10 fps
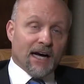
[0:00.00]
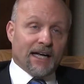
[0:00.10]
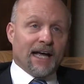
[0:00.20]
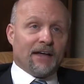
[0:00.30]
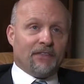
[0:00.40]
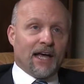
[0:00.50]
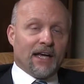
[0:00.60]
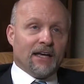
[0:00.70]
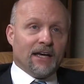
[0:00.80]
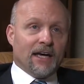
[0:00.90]
Again,
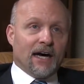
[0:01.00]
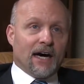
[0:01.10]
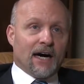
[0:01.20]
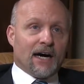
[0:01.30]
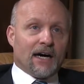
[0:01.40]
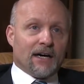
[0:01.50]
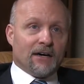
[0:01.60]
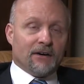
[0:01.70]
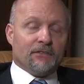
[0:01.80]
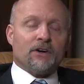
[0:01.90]
they uh,
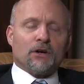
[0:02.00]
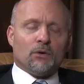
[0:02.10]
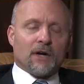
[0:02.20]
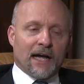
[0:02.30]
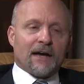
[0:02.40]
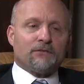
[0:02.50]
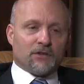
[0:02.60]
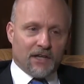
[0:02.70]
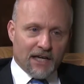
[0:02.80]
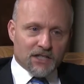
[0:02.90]
they're going
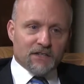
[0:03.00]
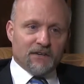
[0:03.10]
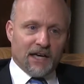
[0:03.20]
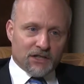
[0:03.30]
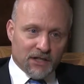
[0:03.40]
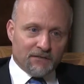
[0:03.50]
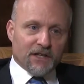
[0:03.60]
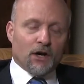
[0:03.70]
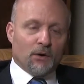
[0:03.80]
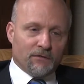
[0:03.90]
after the HCV
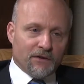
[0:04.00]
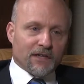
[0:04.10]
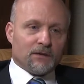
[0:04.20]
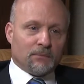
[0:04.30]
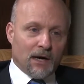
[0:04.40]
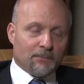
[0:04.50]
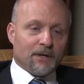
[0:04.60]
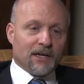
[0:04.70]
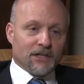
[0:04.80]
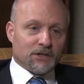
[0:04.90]
HIV co infected
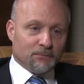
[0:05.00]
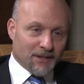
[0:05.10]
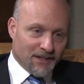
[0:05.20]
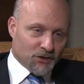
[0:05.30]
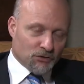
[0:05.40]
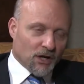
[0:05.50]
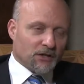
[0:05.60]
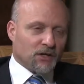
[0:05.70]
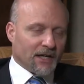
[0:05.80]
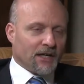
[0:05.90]
population, but this
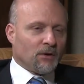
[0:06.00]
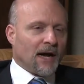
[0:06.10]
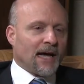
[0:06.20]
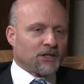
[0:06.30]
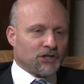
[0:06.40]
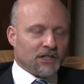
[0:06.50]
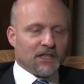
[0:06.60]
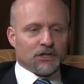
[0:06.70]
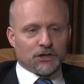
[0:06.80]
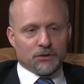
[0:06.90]
drug drug interaction
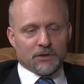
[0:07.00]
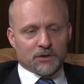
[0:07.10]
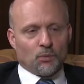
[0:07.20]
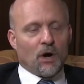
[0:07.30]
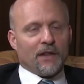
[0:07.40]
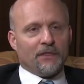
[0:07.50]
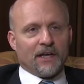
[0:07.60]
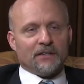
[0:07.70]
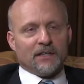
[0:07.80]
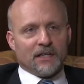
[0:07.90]
issue is one
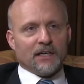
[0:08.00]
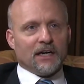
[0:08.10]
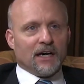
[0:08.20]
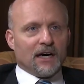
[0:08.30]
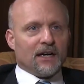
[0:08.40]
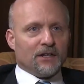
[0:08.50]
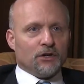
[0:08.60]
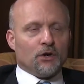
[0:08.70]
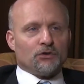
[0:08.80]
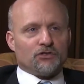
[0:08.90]
that uh,
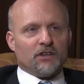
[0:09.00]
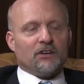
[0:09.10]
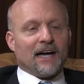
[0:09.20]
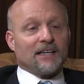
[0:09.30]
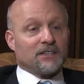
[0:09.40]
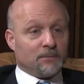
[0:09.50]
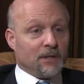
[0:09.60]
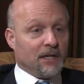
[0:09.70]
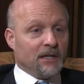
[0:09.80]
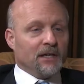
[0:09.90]
you know, still has to
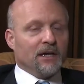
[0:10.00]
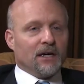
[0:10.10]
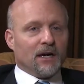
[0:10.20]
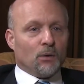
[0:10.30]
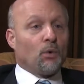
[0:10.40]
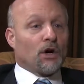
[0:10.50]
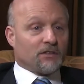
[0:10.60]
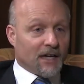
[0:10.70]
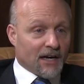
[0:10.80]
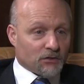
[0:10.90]
be uh,
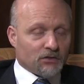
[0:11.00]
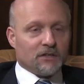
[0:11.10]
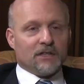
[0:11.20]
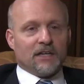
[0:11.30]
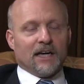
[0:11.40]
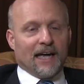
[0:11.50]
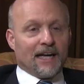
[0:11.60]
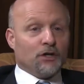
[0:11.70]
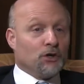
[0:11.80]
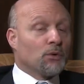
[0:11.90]
worked out.
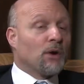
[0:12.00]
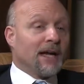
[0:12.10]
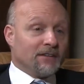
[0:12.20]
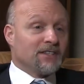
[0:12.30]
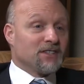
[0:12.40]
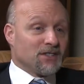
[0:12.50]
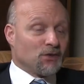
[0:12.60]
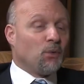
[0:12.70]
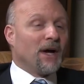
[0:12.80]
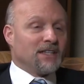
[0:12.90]
And you're right, this is a
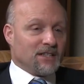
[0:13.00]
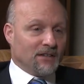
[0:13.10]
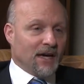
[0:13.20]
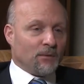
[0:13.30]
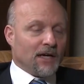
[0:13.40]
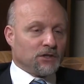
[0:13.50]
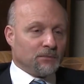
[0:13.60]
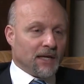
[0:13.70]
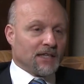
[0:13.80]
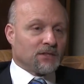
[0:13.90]
twice a day
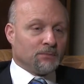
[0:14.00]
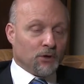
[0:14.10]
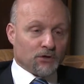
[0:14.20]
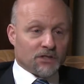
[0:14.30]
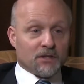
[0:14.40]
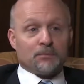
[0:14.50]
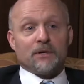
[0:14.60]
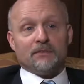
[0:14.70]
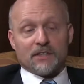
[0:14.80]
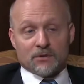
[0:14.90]
regimen as opposed to the
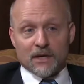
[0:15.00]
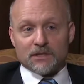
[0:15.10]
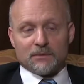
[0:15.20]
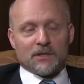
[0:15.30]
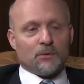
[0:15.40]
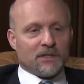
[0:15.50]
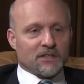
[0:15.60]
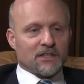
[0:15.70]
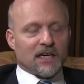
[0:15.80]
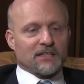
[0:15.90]
previous regimen that we
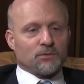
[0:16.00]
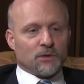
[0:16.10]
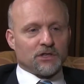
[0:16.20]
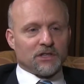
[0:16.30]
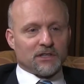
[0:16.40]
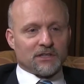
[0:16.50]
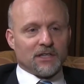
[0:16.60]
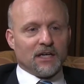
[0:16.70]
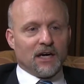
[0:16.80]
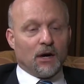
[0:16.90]
discussed, which is
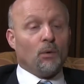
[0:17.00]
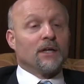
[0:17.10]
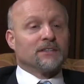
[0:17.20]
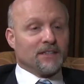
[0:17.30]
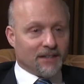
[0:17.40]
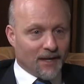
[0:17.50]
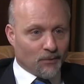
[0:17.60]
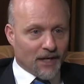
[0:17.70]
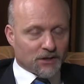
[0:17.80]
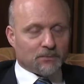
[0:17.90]
a once a day
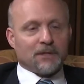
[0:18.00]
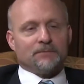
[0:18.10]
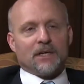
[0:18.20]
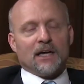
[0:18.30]
regimen.